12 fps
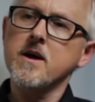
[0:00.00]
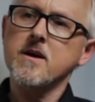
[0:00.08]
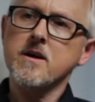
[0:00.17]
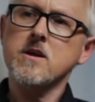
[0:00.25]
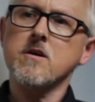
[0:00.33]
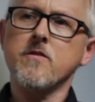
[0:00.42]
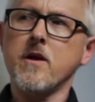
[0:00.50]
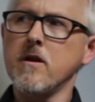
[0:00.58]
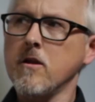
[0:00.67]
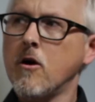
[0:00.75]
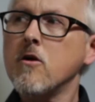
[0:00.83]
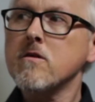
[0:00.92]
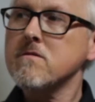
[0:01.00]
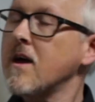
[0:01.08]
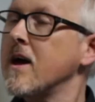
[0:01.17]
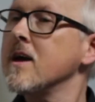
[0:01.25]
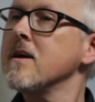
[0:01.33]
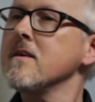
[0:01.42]
The long
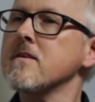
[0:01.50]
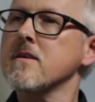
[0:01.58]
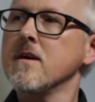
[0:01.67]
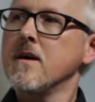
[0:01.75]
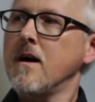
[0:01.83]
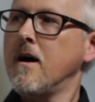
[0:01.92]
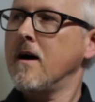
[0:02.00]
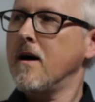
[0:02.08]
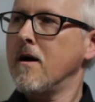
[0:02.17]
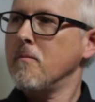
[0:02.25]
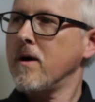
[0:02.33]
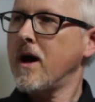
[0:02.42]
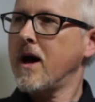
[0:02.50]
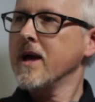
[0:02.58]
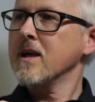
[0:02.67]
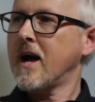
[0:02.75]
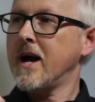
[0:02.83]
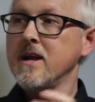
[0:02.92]
days.
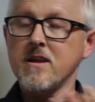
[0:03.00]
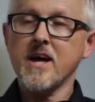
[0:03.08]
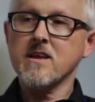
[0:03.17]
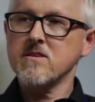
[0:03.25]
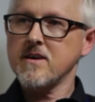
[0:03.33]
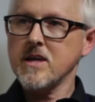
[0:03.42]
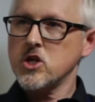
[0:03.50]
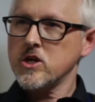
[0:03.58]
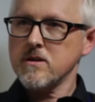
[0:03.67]
I like teaching.